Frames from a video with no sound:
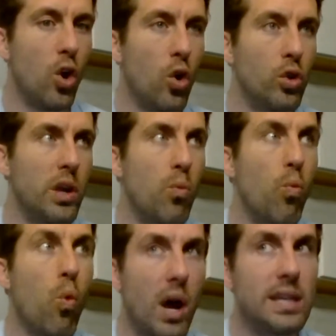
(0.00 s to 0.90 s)
only
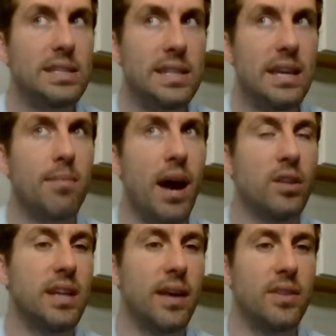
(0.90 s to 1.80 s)
one team
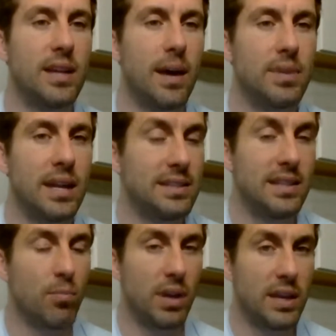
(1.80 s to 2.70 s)
outside the top 10 has
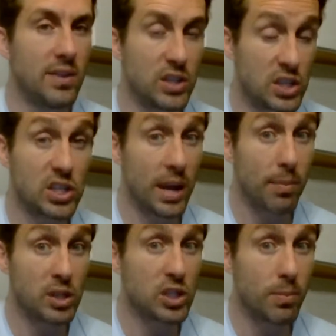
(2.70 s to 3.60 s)
even played in the
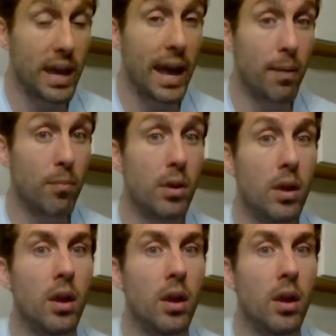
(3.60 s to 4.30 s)
championship game.